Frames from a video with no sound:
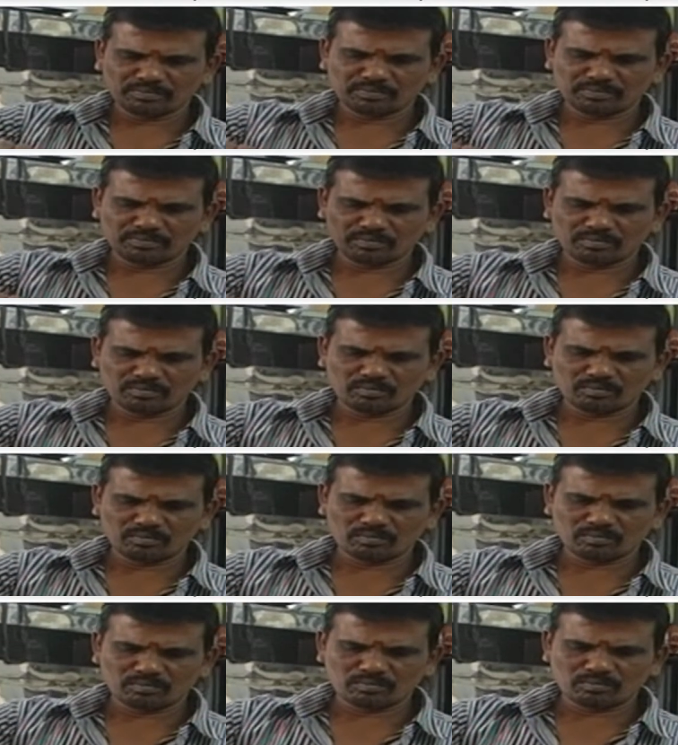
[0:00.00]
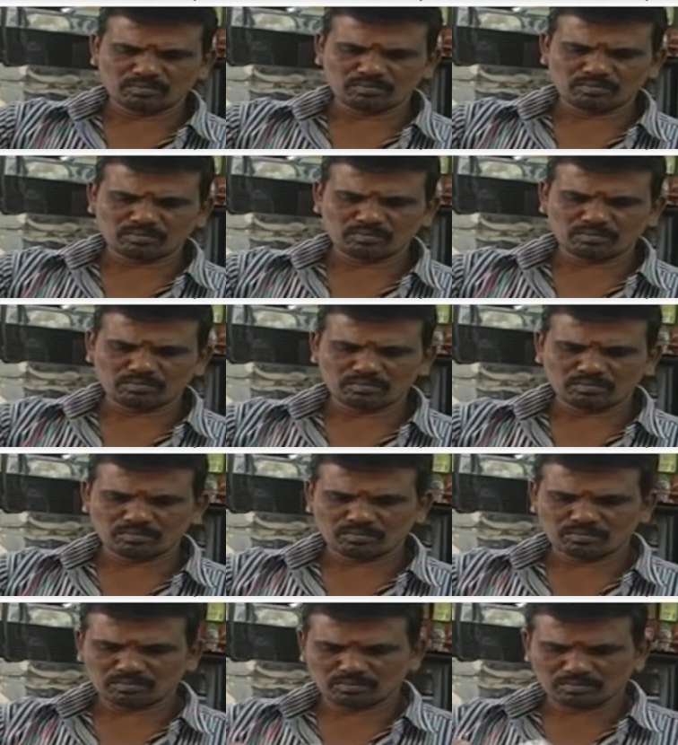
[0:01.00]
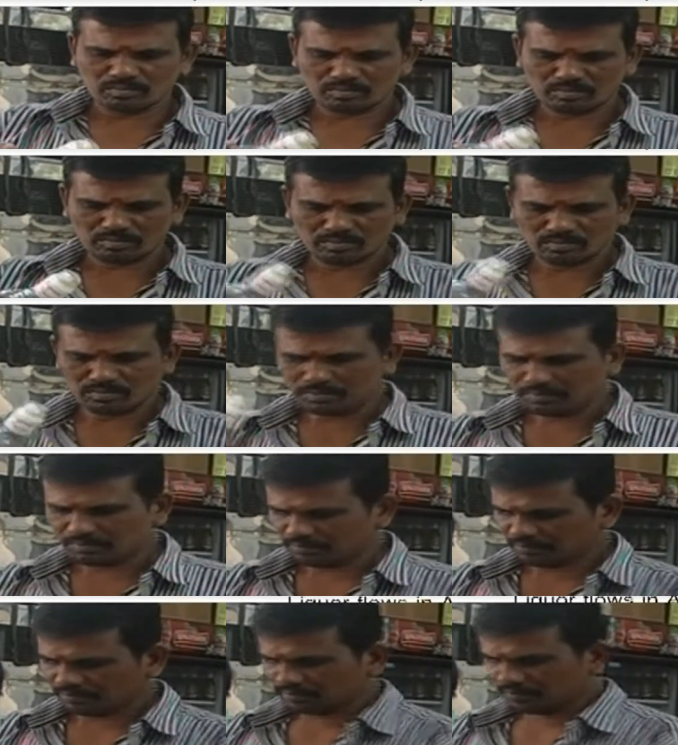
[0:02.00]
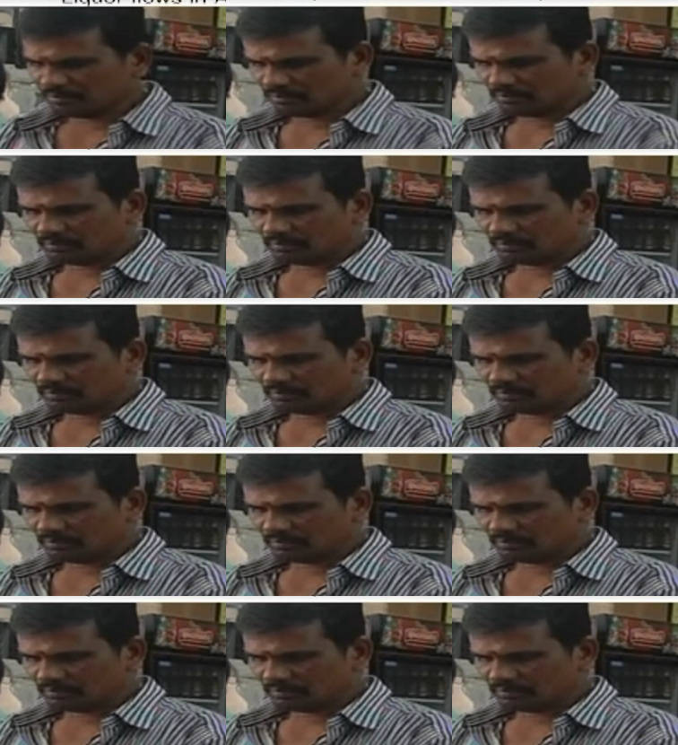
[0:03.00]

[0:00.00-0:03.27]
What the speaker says: No one is speaking in this clip.